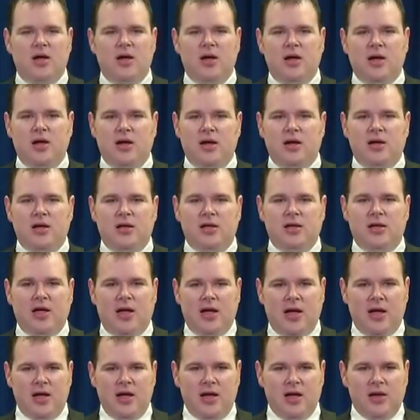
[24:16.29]

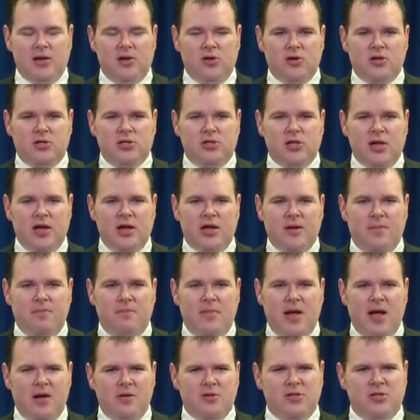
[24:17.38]
It looks like a
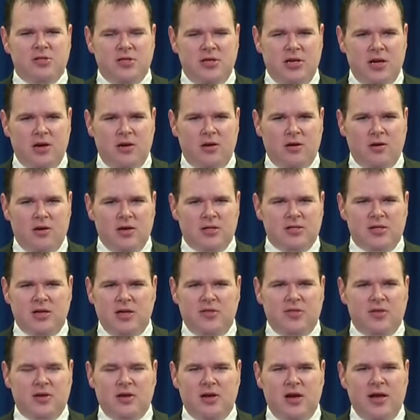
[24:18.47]
mouse deer. It's
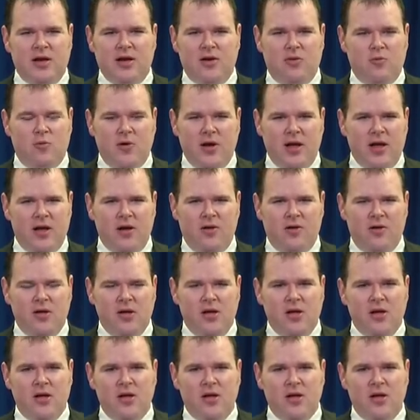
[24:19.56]
nothing like a whale.